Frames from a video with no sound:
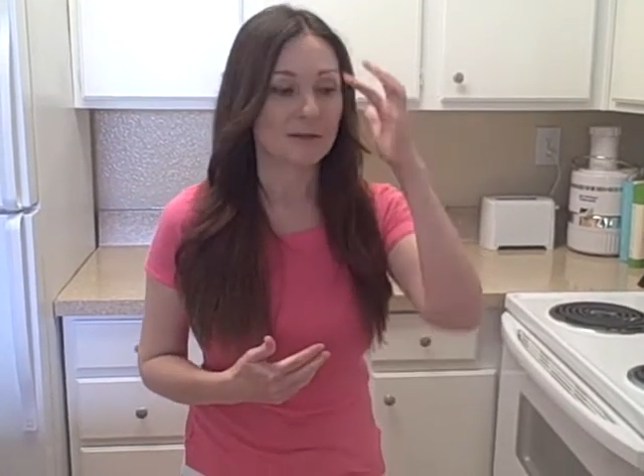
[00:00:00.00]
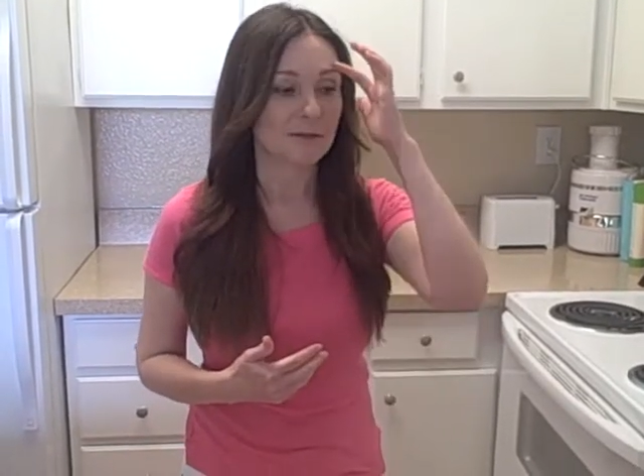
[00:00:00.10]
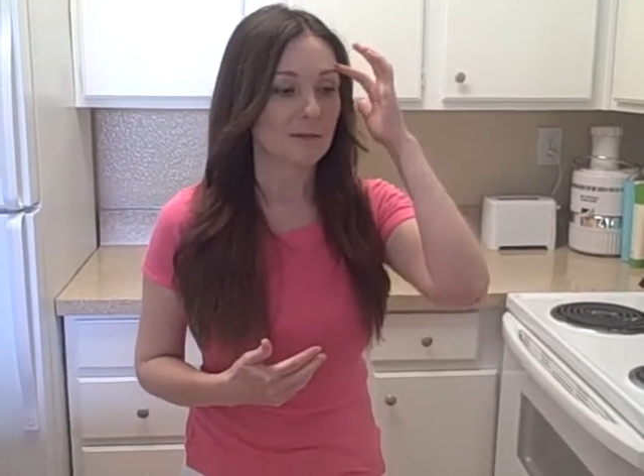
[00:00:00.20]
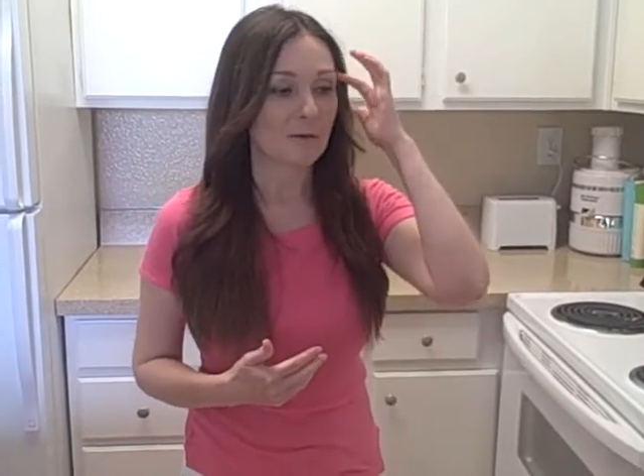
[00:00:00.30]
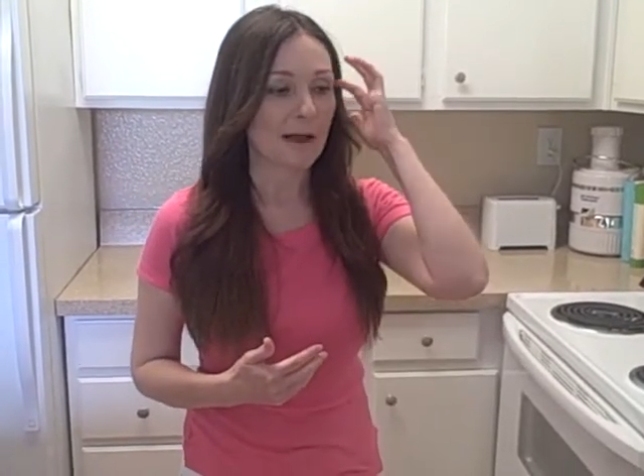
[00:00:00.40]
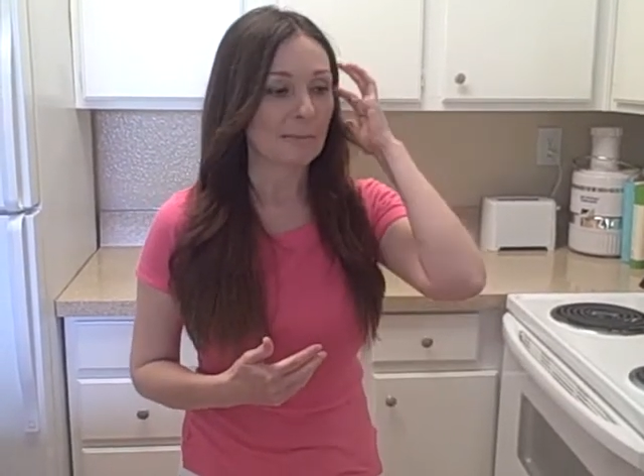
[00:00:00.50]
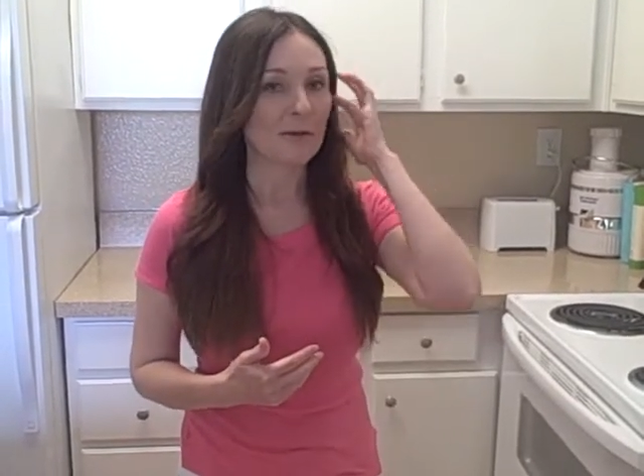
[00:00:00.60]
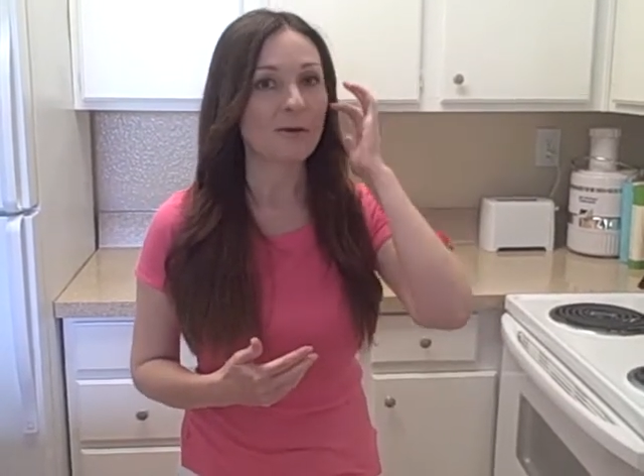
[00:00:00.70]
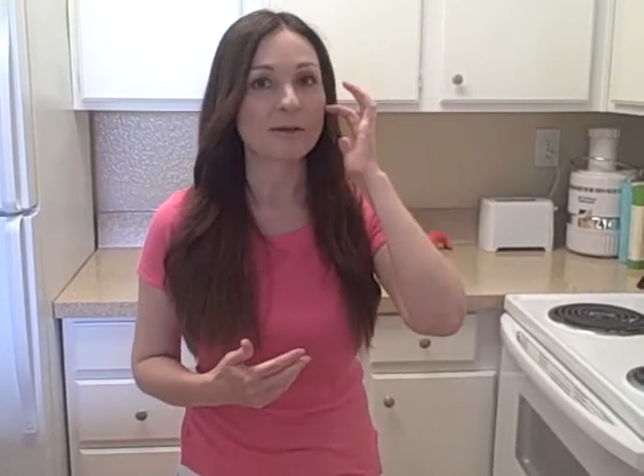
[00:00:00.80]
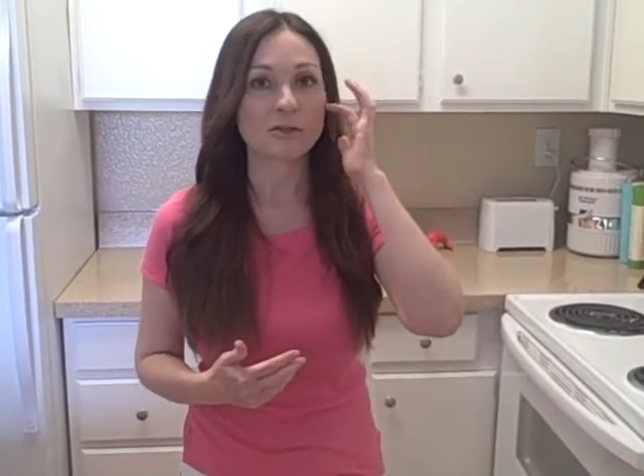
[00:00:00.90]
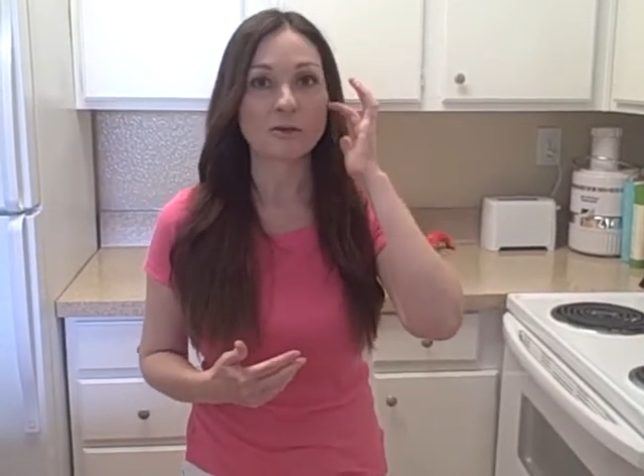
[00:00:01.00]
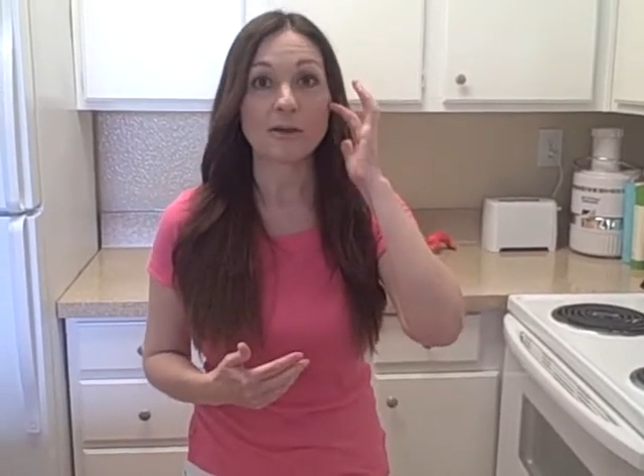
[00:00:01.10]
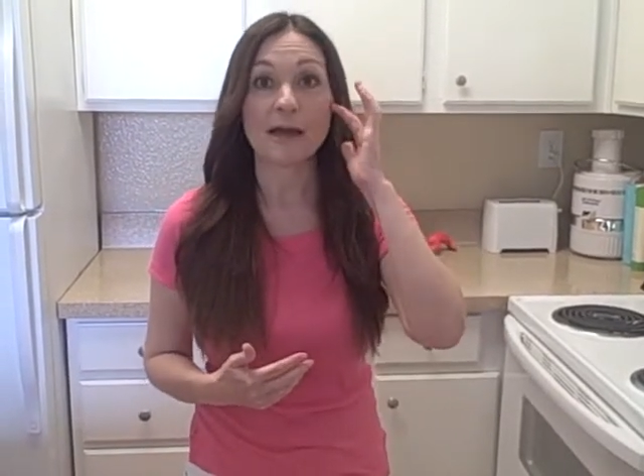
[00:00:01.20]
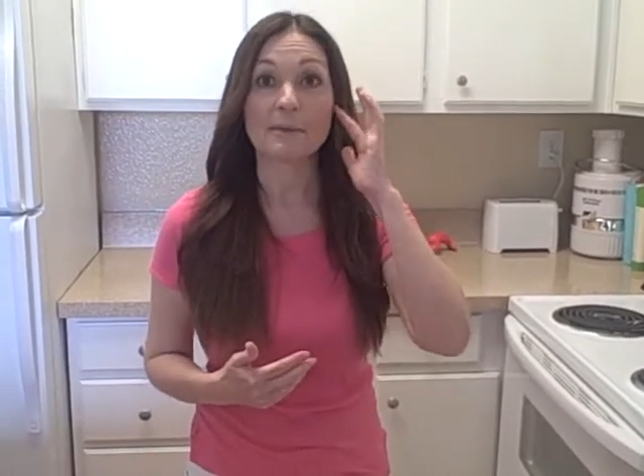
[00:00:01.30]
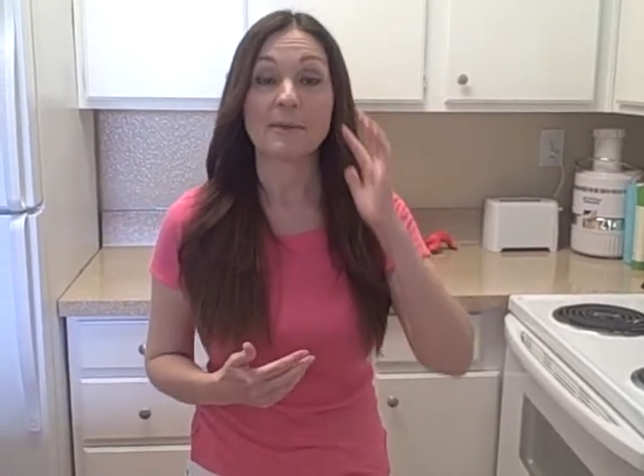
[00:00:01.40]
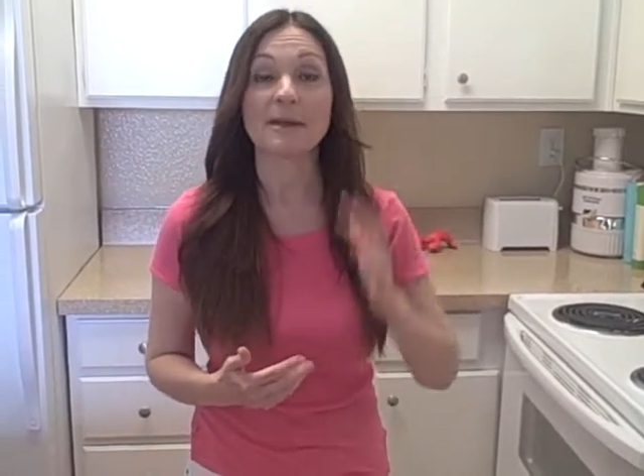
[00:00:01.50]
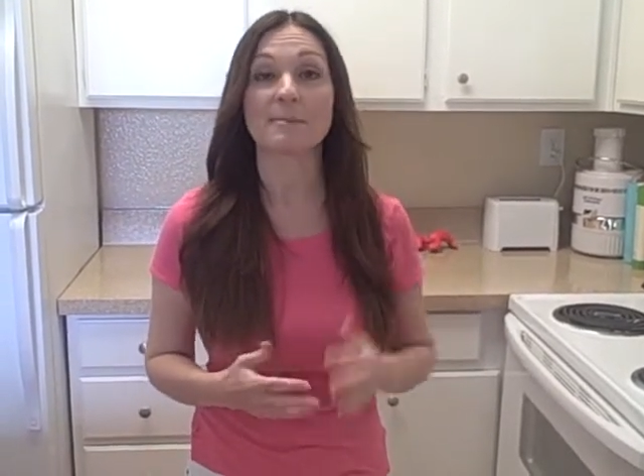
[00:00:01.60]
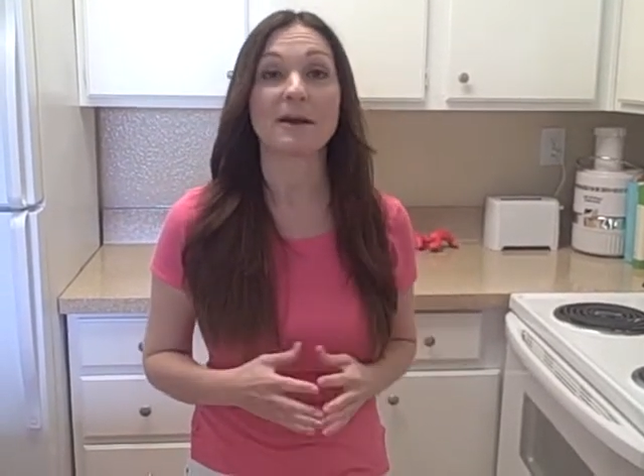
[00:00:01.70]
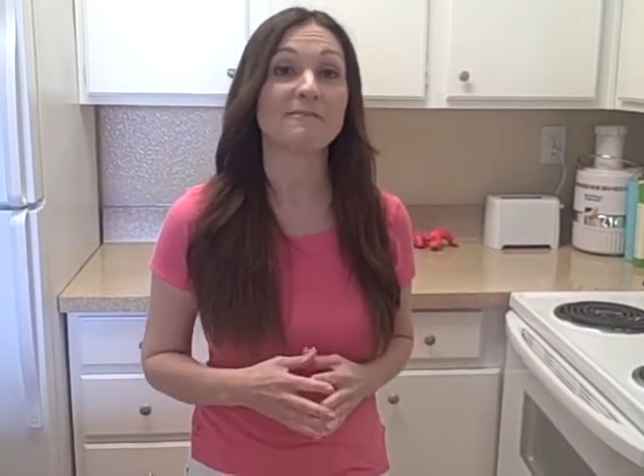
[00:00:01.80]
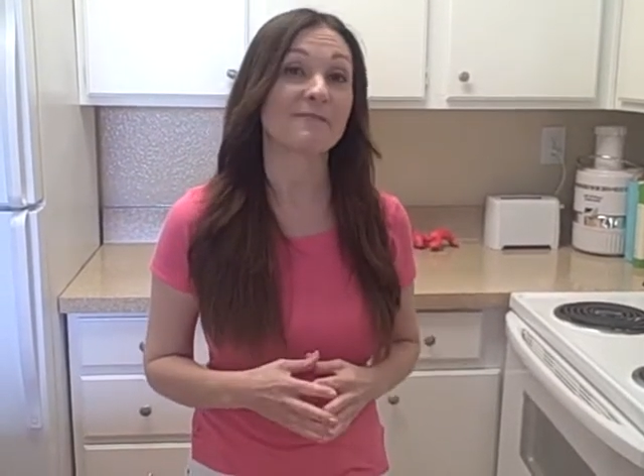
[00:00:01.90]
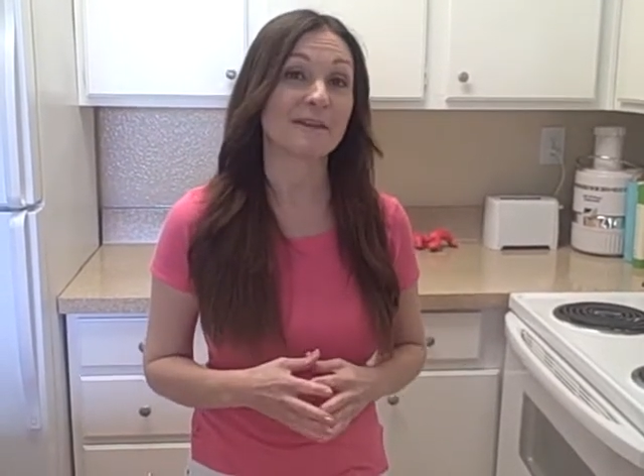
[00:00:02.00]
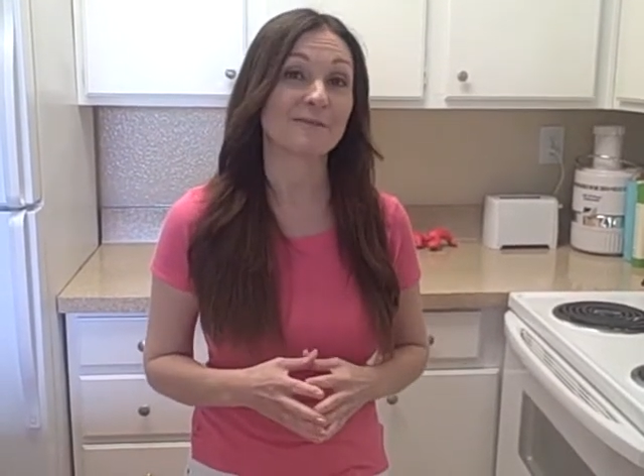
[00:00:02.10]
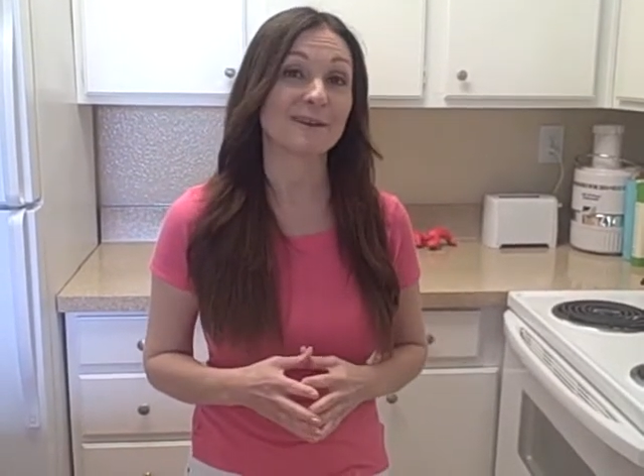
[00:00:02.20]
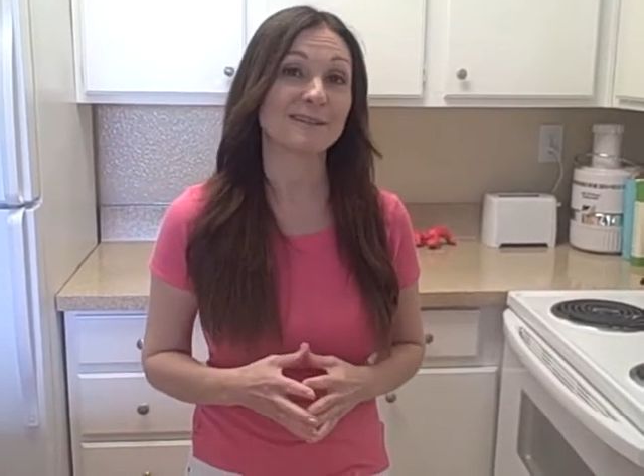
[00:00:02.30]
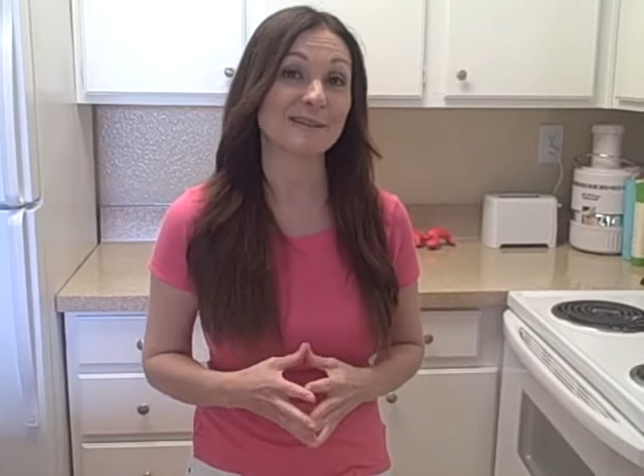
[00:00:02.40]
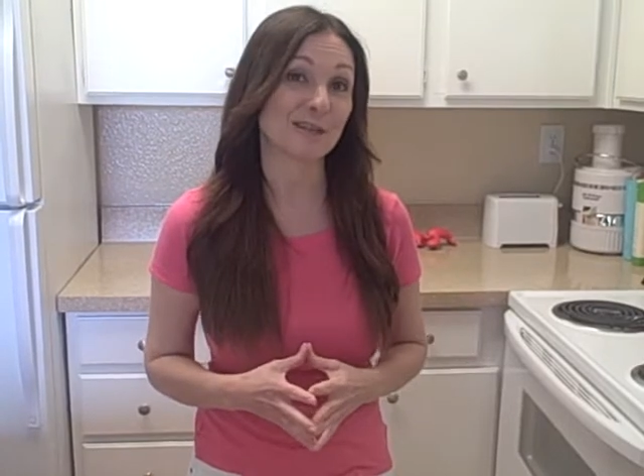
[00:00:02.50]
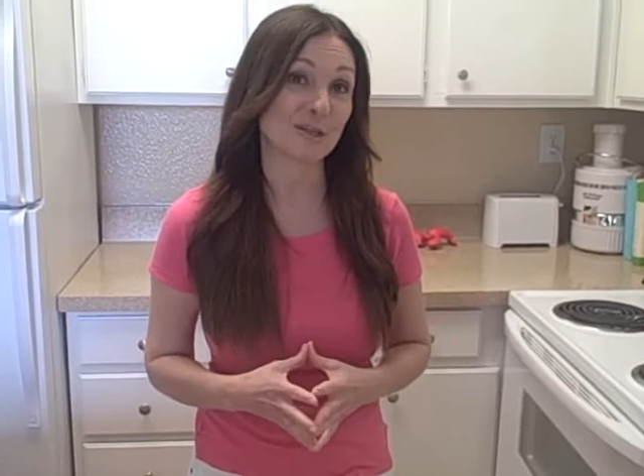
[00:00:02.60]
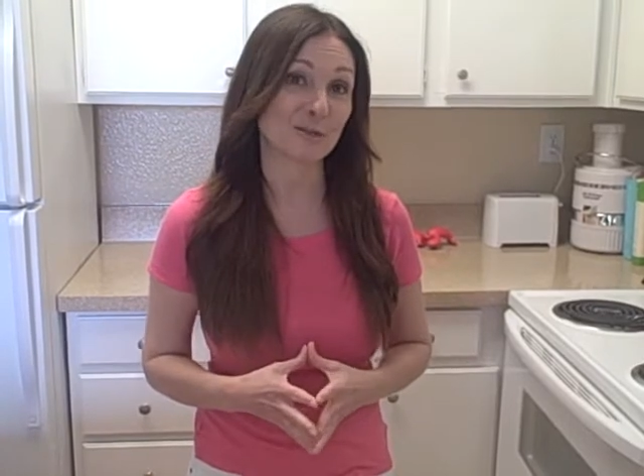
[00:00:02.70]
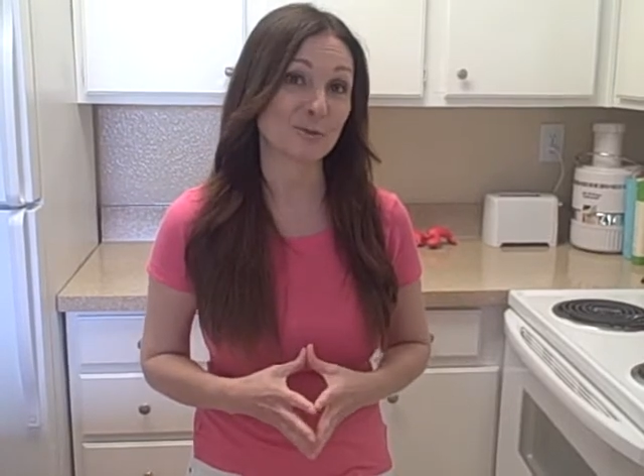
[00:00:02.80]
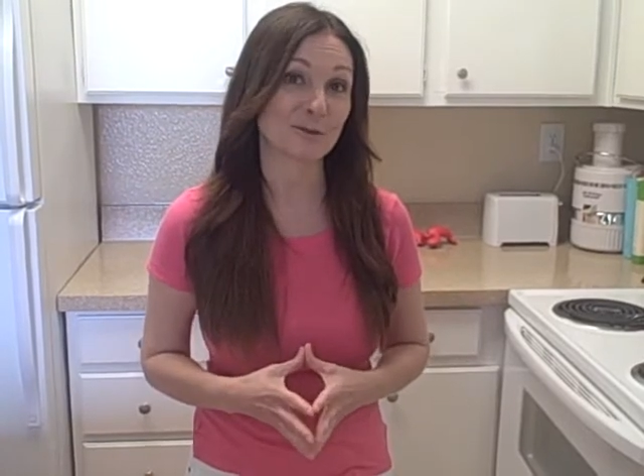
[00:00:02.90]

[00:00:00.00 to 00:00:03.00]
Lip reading: So I'm going to go ahead and show you how to make my favorite dish,